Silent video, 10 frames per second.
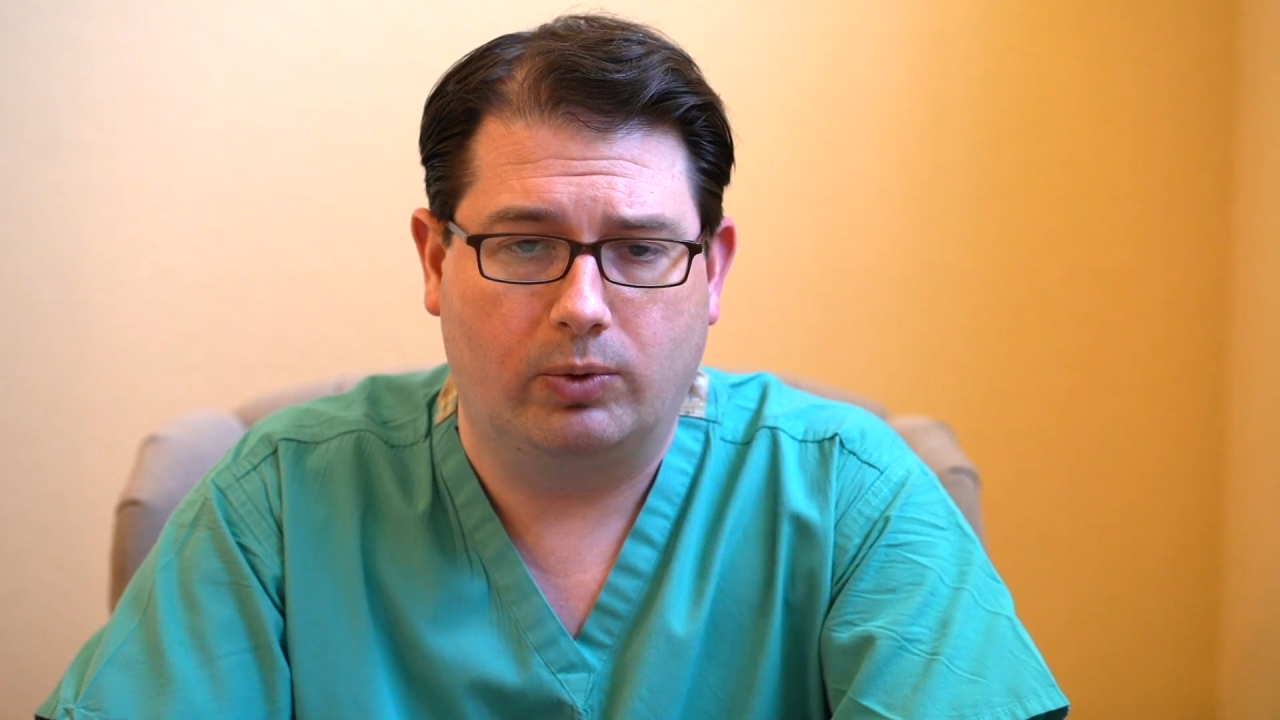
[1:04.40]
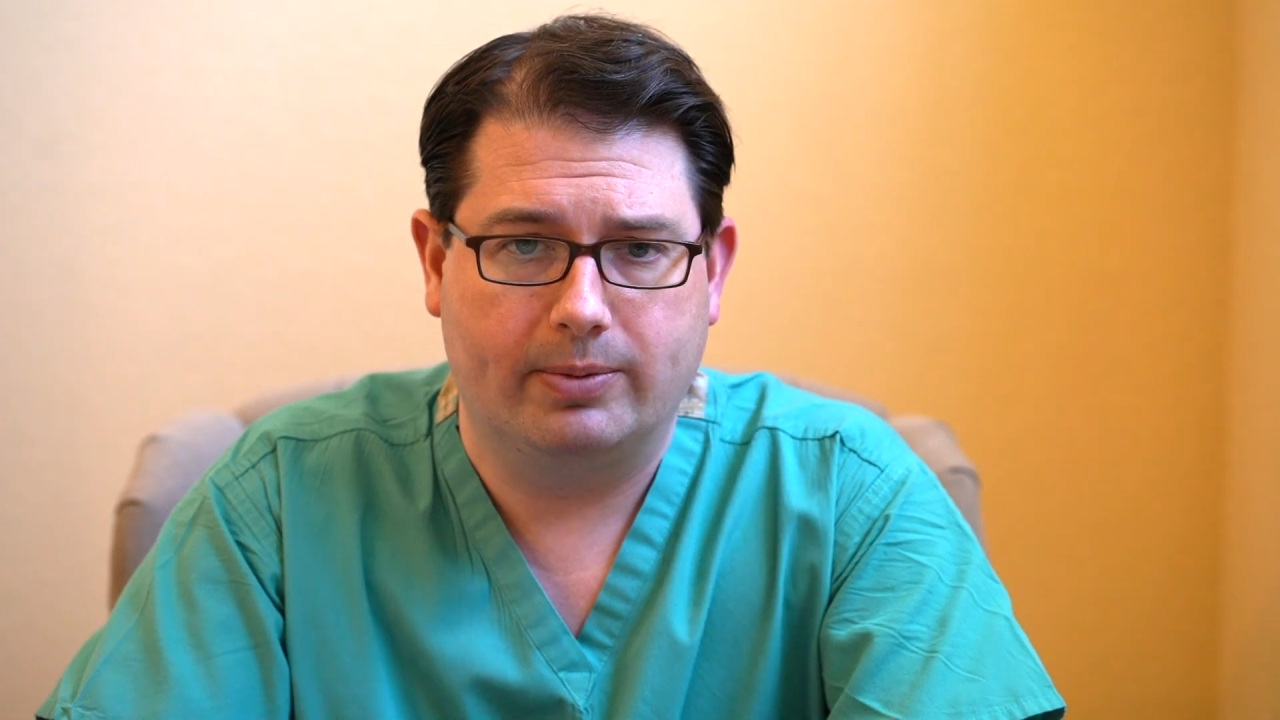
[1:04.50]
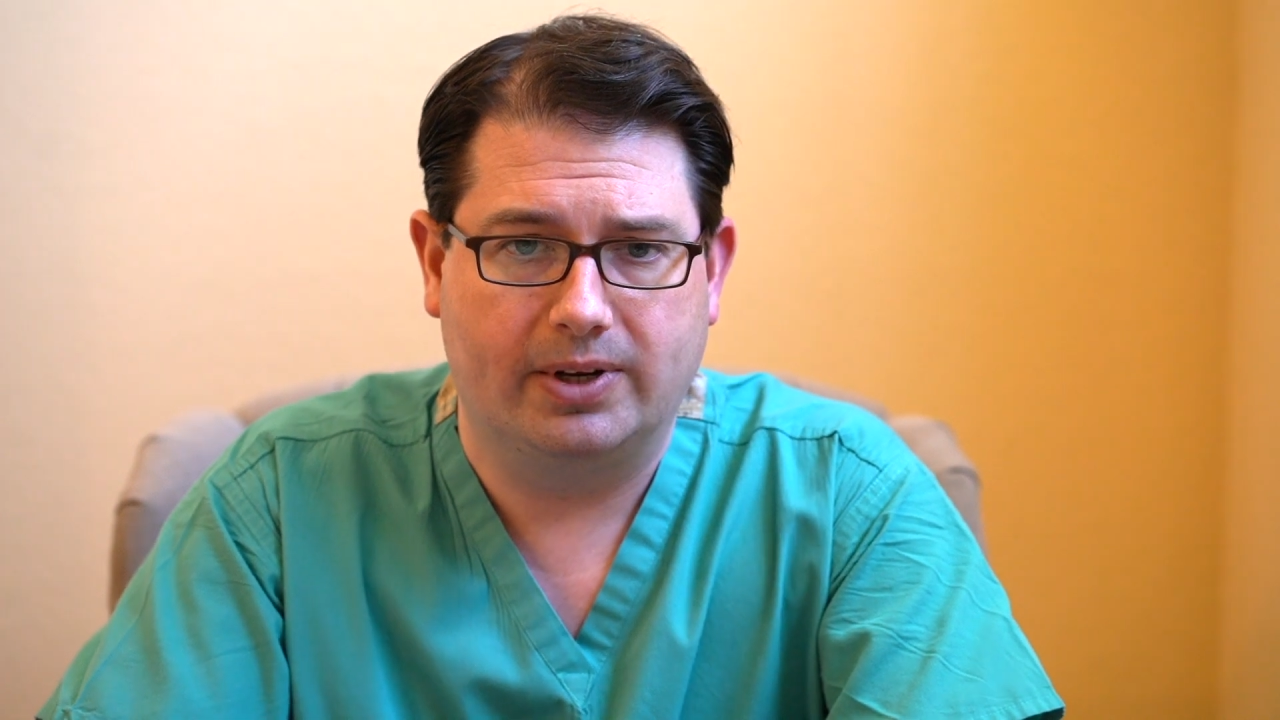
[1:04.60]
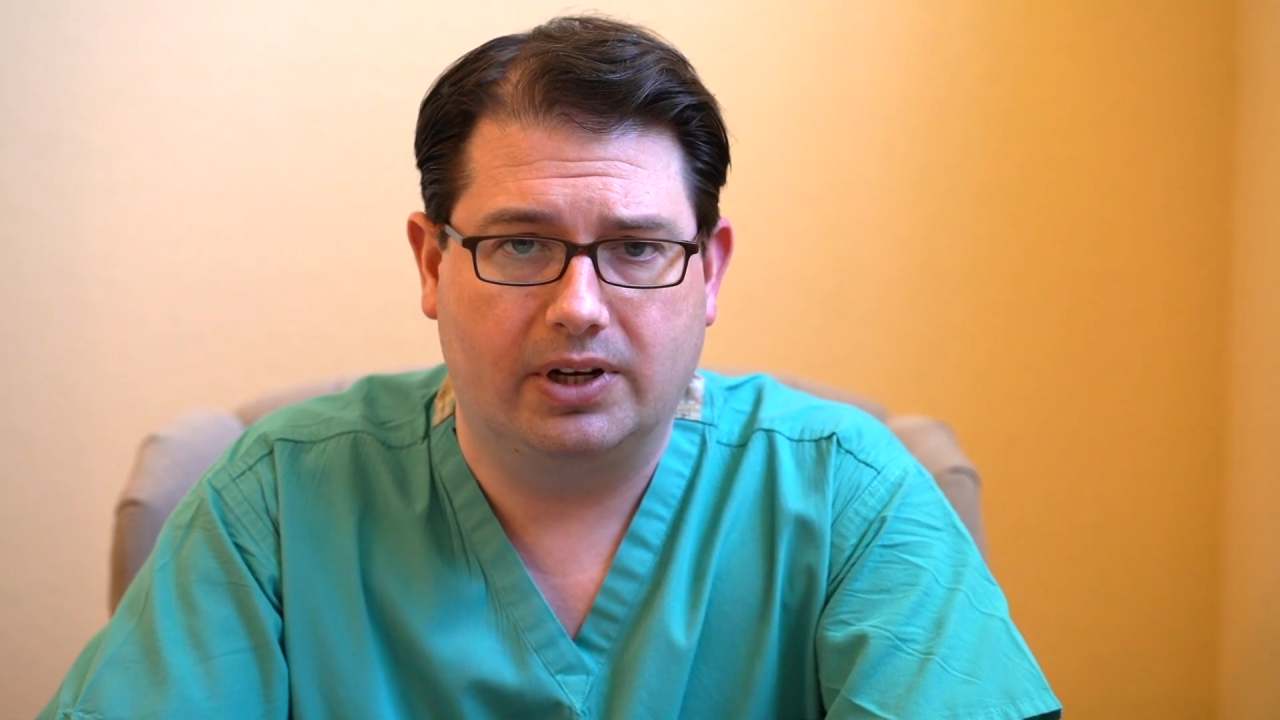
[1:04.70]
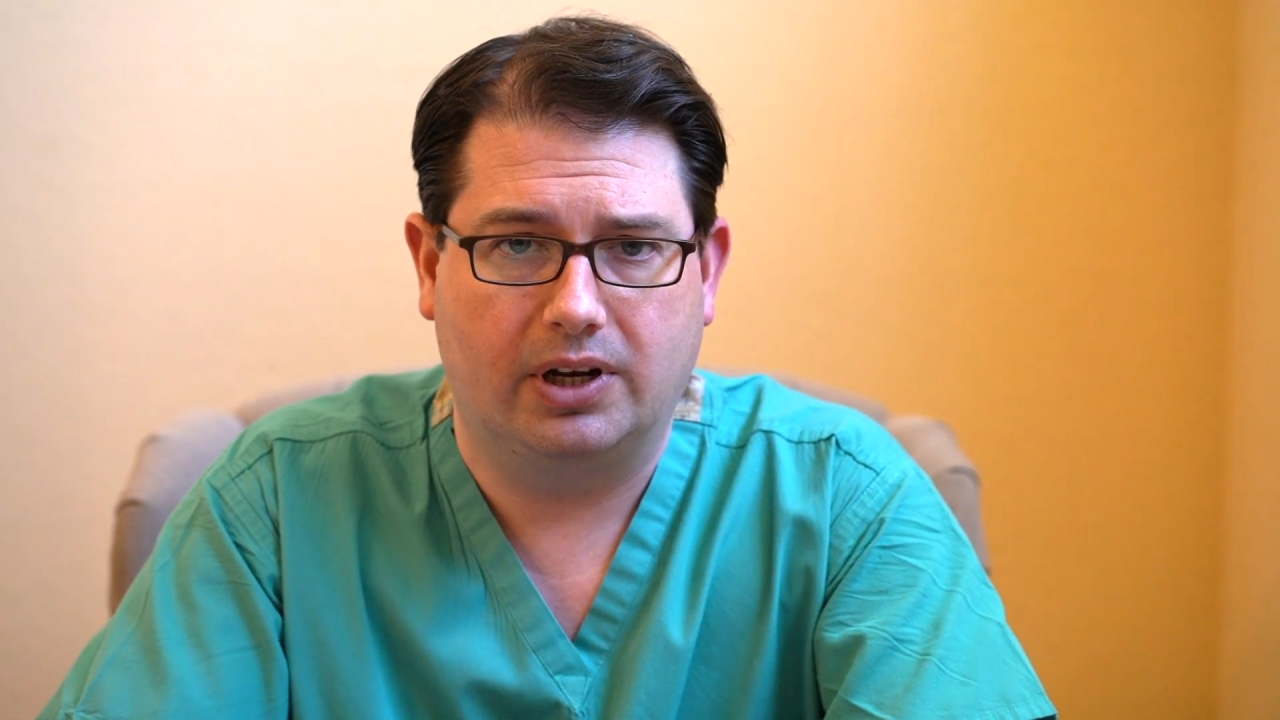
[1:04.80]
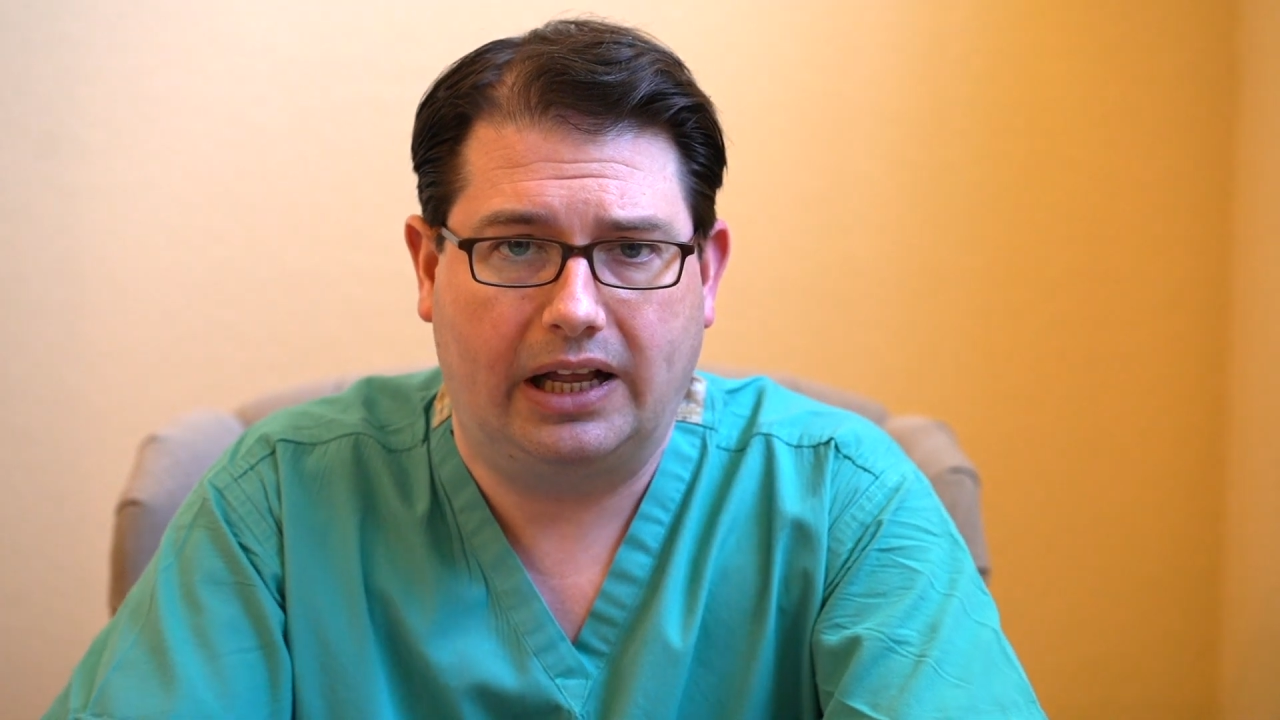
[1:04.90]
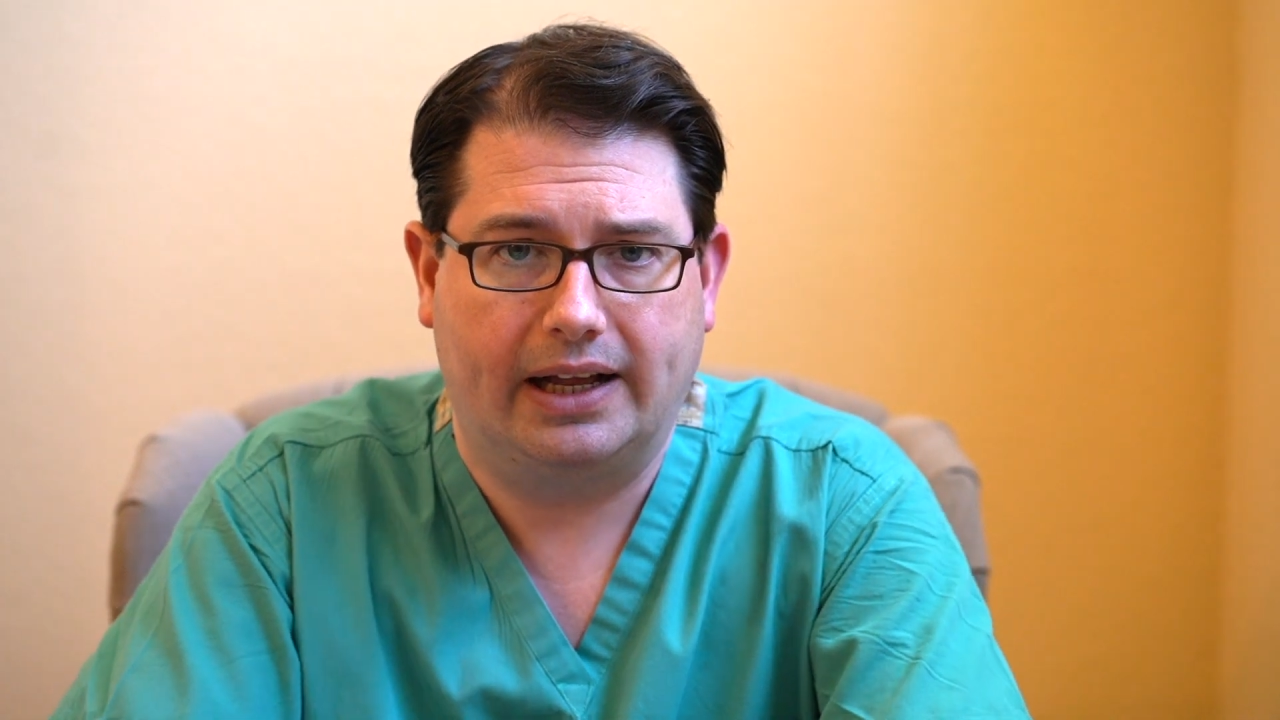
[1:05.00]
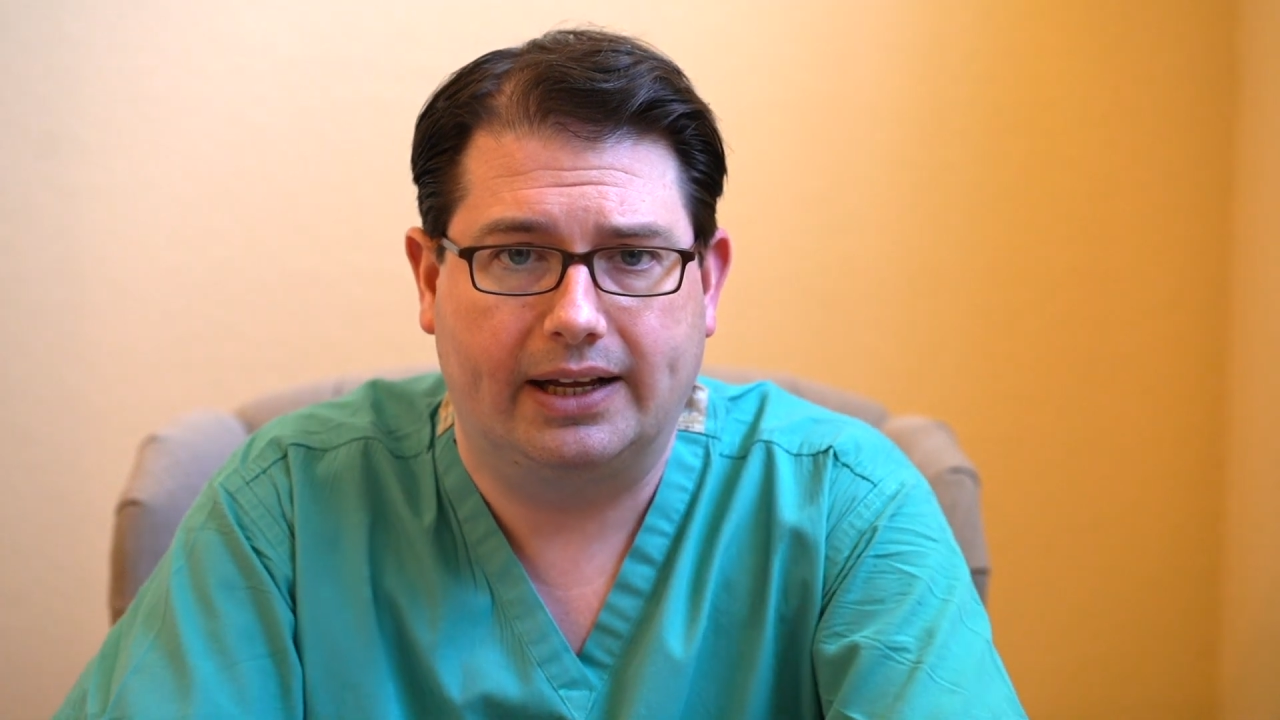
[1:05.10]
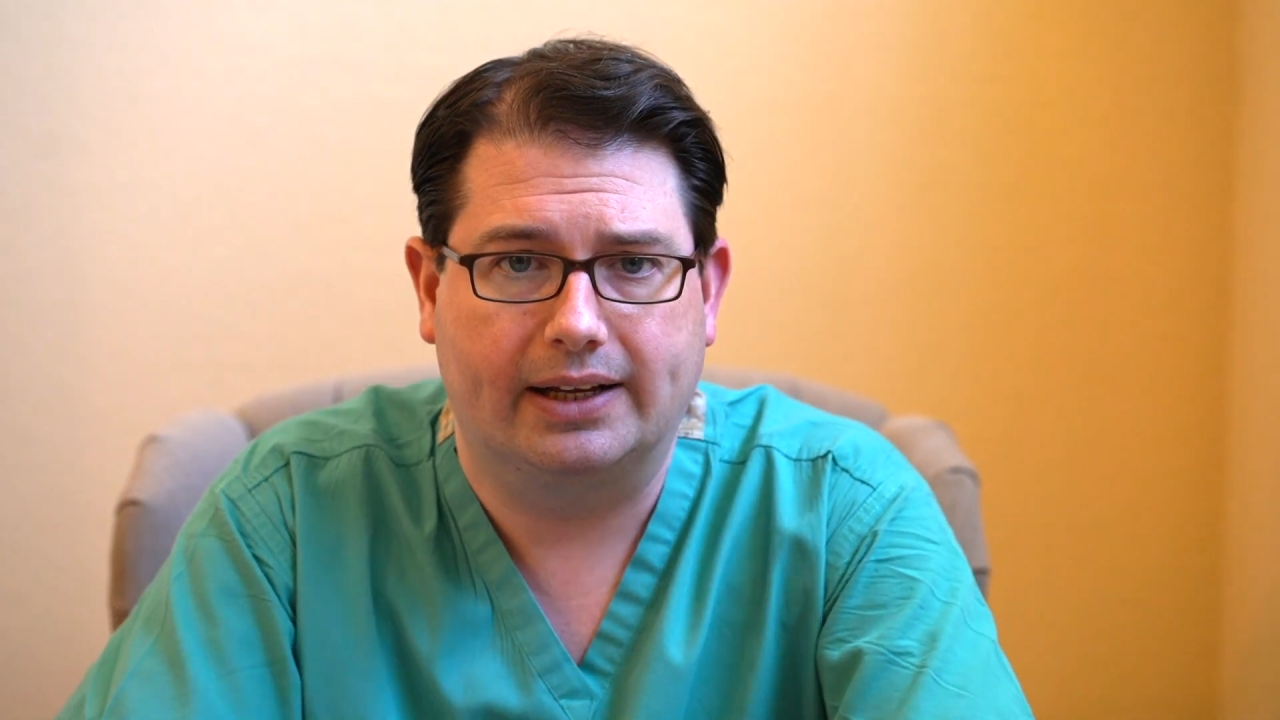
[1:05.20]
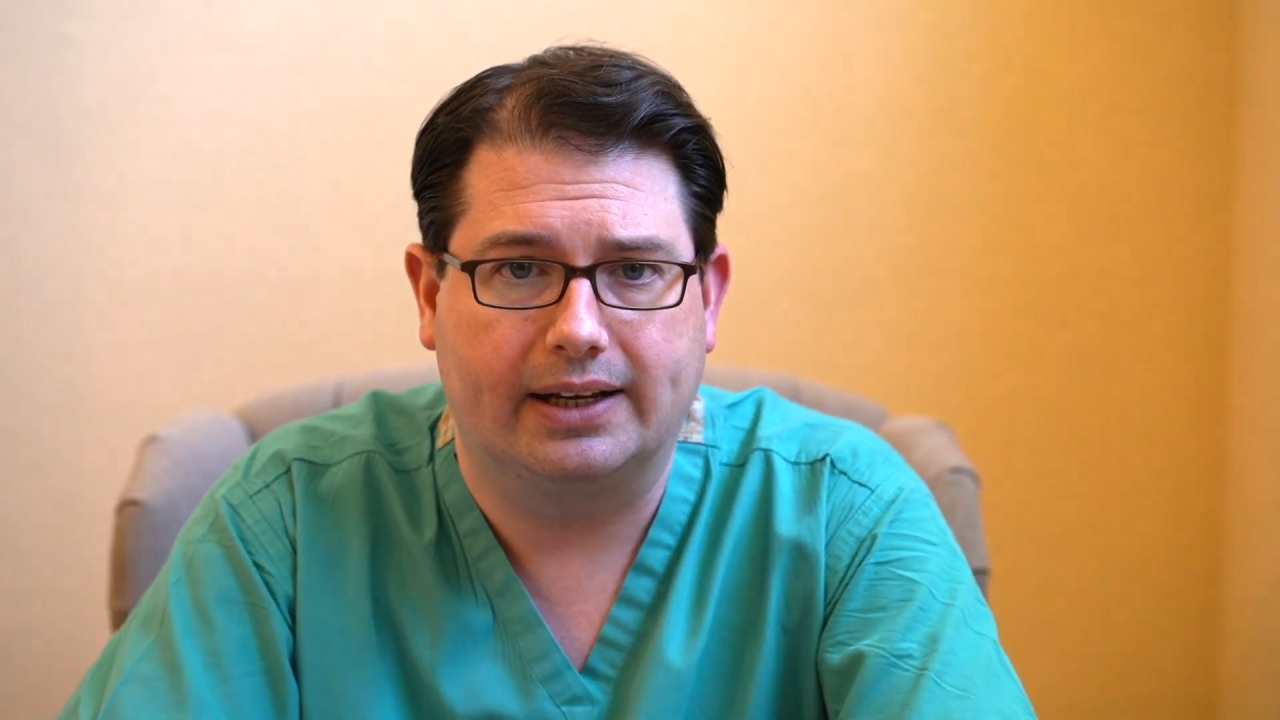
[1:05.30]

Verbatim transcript: women uh,